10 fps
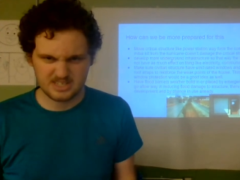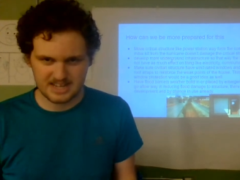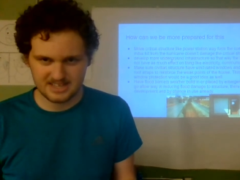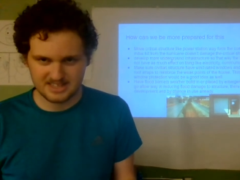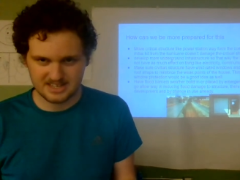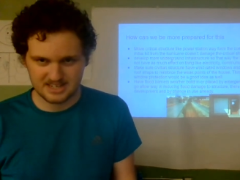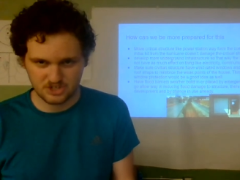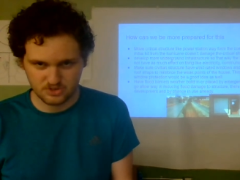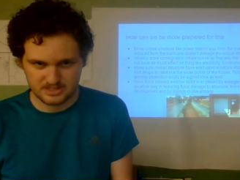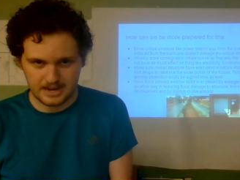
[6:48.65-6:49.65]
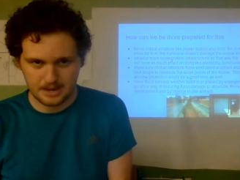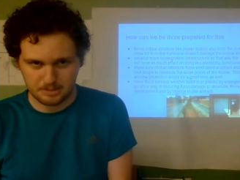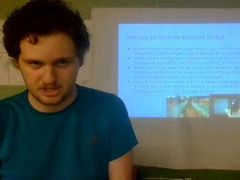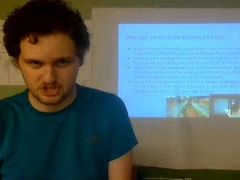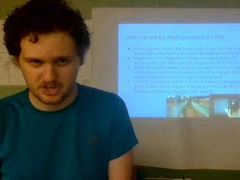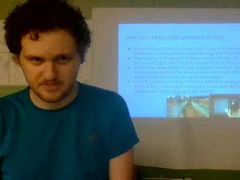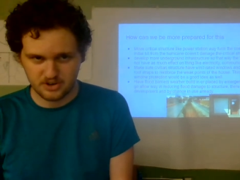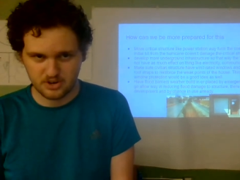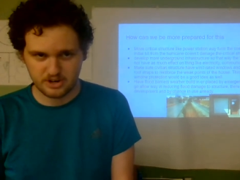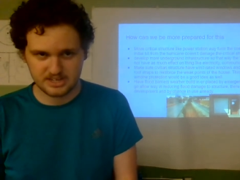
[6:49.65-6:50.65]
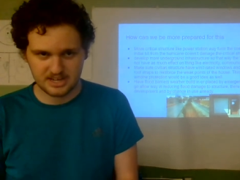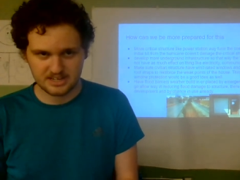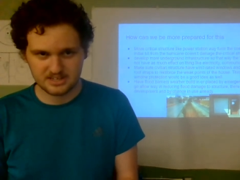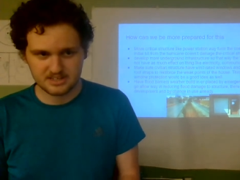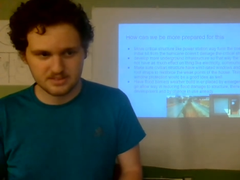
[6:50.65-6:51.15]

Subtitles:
take the initial damage of the hurricane.